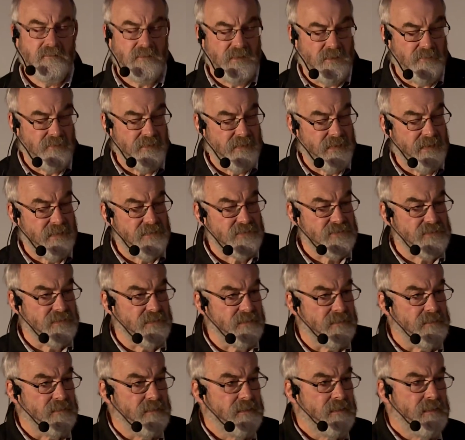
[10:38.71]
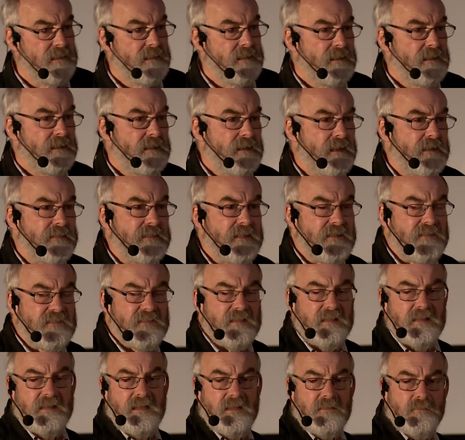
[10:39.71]
going Agile and they
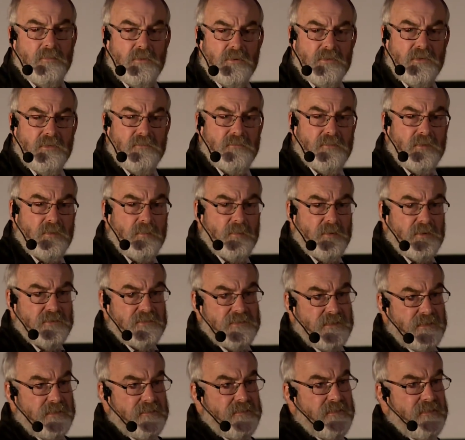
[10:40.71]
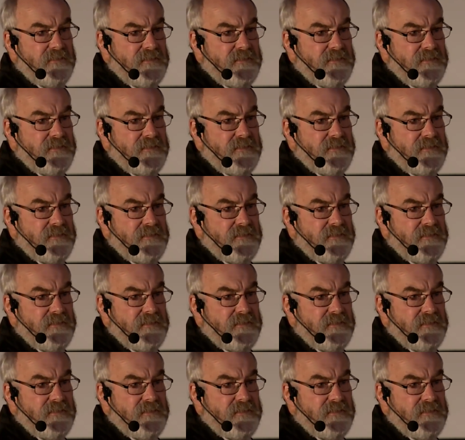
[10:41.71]
still had Waterfall projects.